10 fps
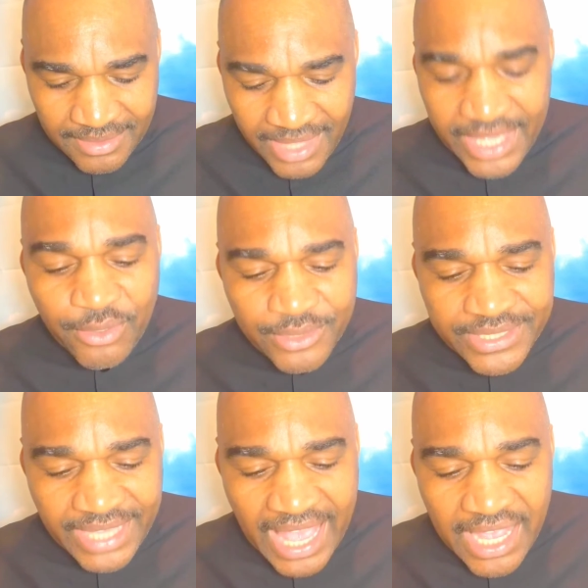Hey, glory
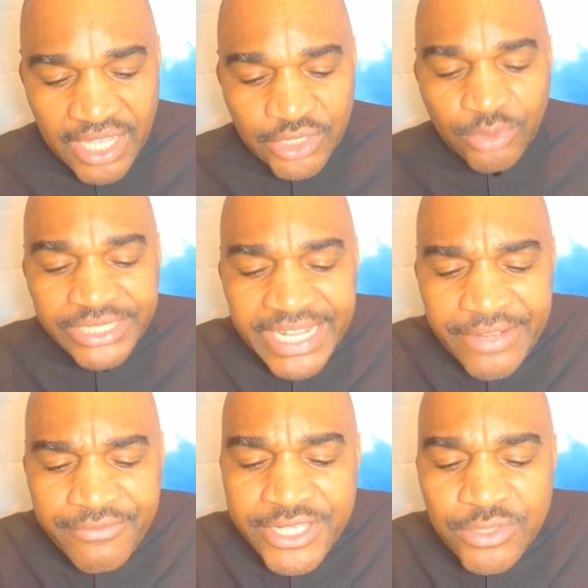to God. So
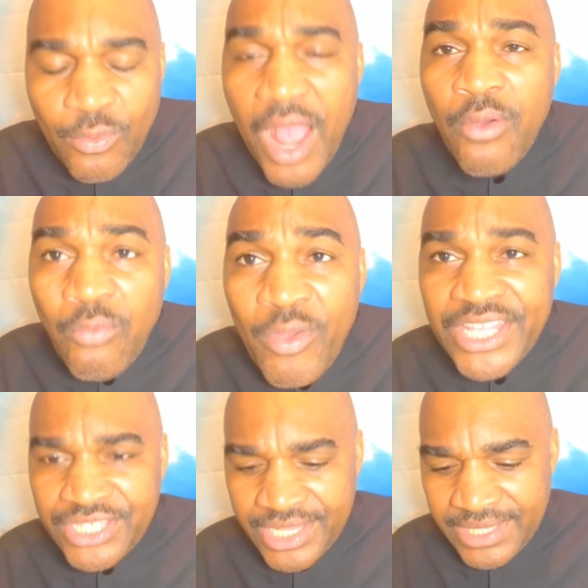10 reasons why
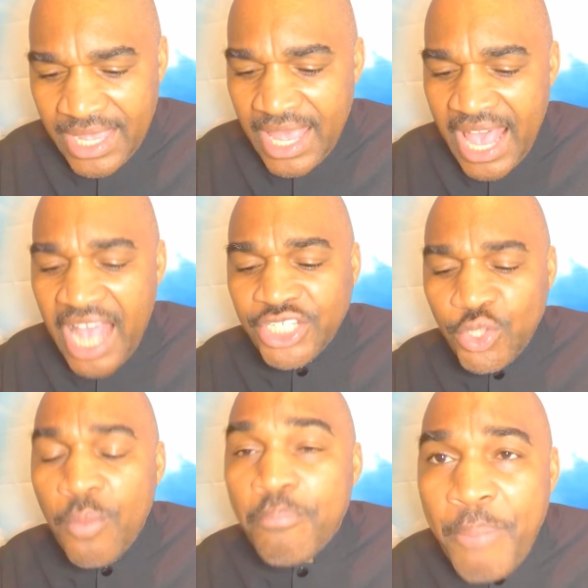witches are
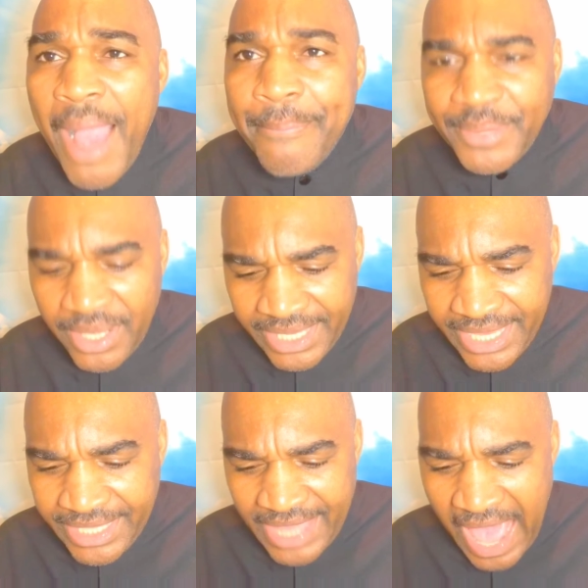so popular
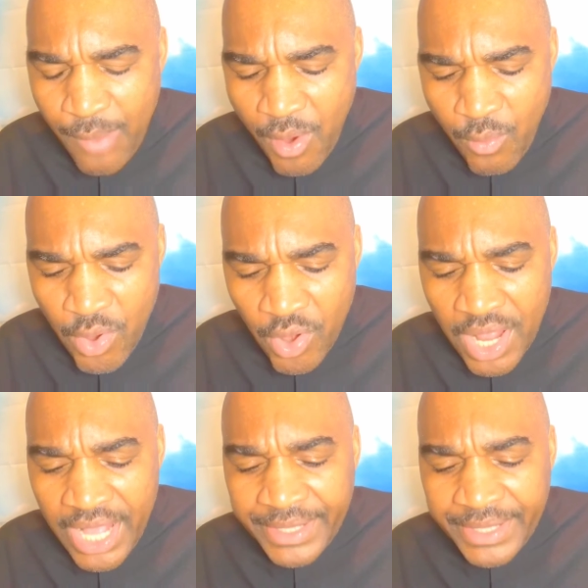in our world.